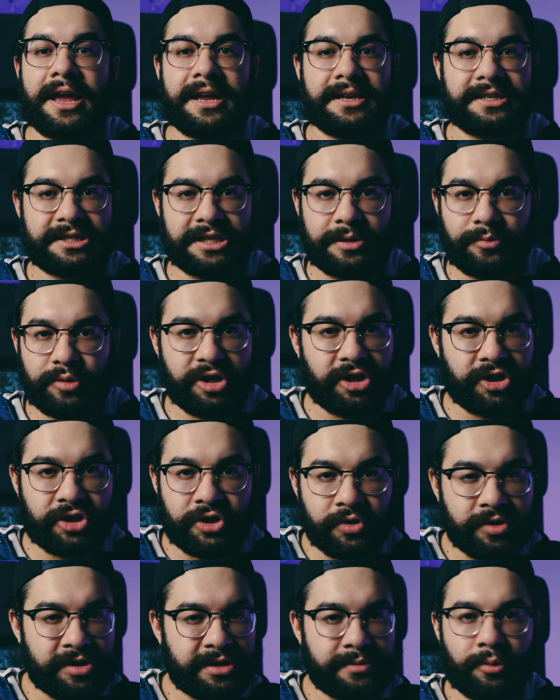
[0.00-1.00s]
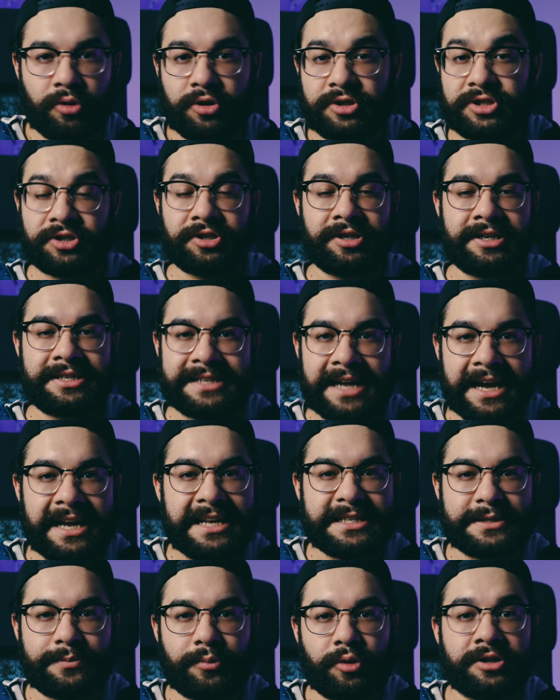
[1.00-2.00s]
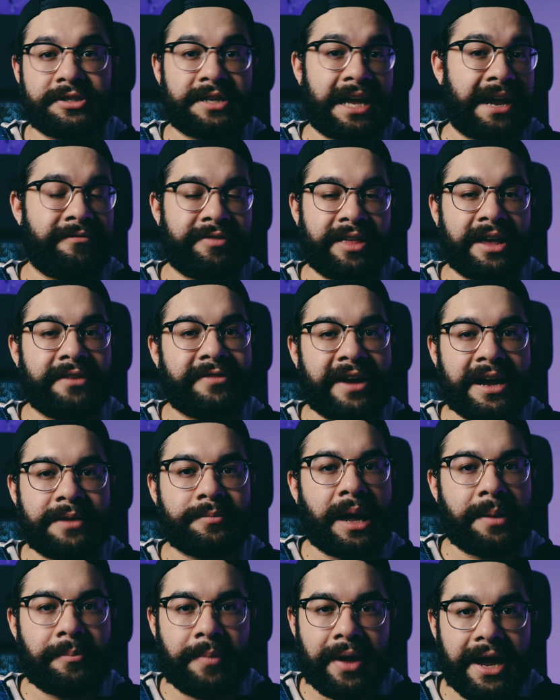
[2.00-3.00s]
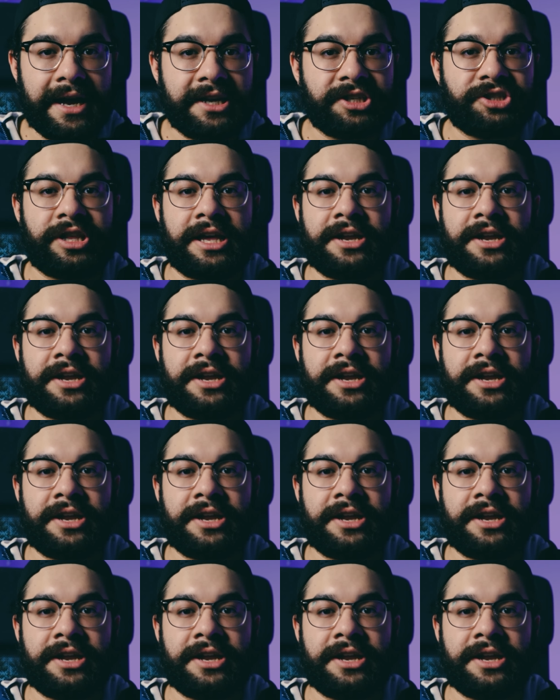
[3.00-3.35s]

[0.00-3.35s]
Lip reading: someone to shoot sports or design sports, if they find my page,